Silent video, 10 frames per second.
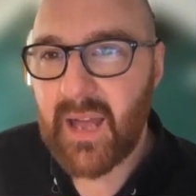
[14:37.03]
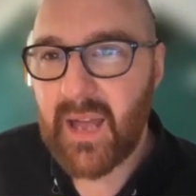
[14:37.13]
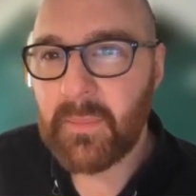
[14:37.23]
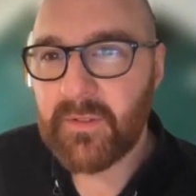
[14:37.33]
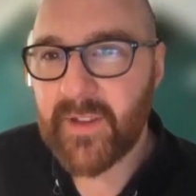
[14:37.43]

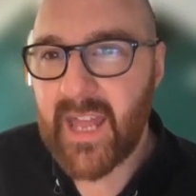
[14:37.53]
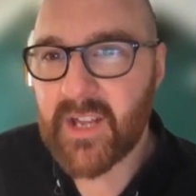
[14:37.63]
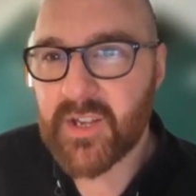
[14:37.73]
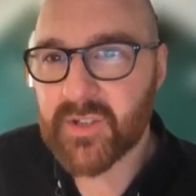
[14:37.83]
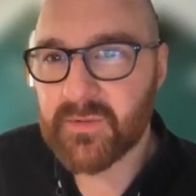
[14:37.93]

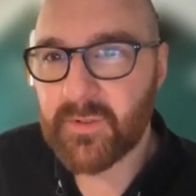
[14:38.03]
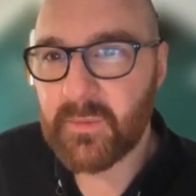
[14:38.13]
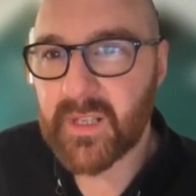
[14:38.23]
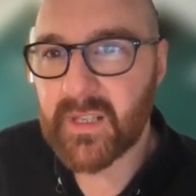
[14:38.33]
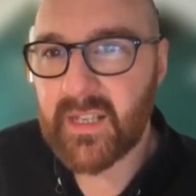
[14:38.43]
amplification
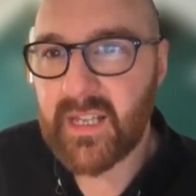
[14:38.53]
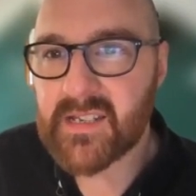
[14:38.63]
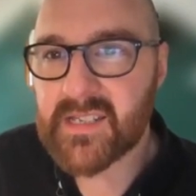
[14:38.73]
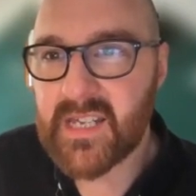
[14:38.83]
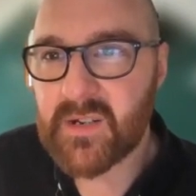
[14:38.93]
from the leader
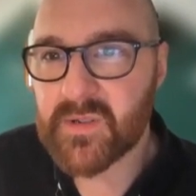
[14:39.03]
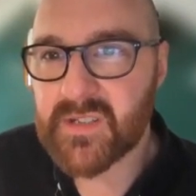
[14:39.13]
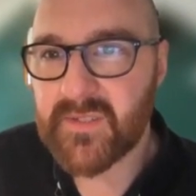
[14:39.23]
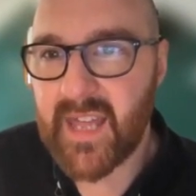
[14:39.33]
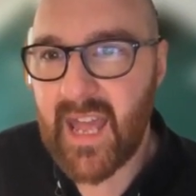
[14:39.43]
sequence
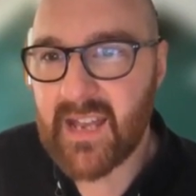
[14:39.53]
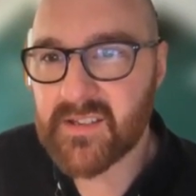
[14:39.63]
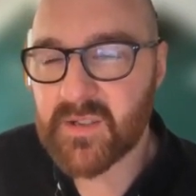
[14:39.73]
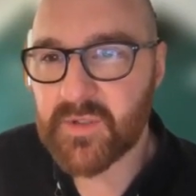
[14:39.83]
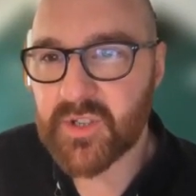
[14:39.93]
of the N
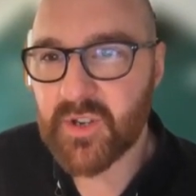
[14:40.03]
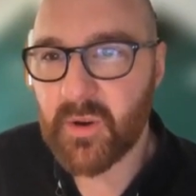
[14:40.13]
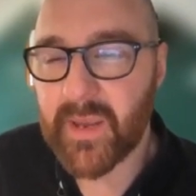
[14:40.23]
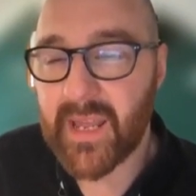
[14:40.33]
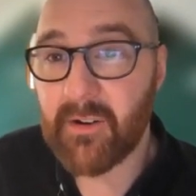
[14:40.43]

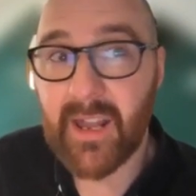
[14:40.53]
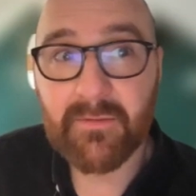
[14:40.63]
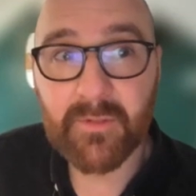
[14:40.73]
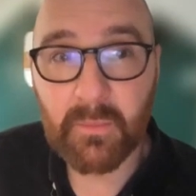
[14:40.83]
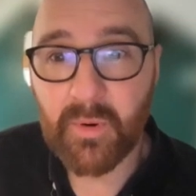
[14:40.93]
subgenomic
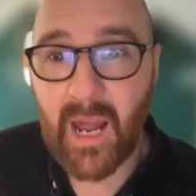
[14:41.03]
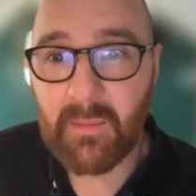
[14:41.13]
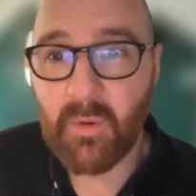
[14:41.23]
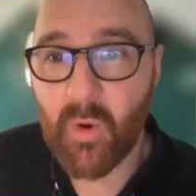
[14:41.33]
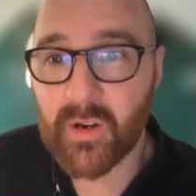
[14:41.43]
RNA from
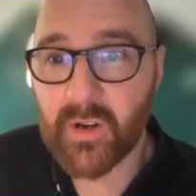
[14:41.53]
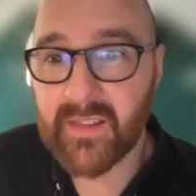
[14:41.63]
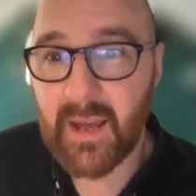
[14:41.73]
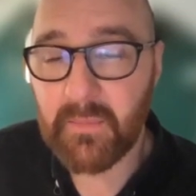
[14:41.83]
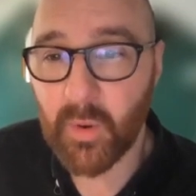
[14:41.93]
primer 1 in
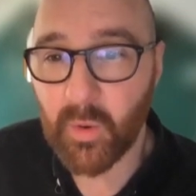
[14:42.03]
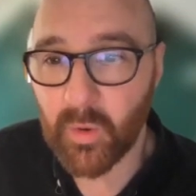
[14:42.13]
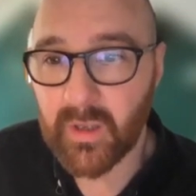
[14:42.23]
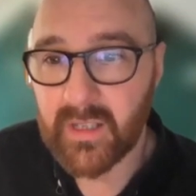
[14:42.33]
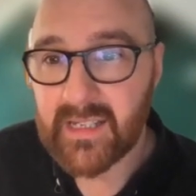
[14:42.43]
that
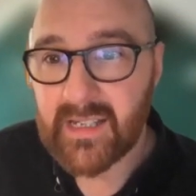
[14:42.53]
pool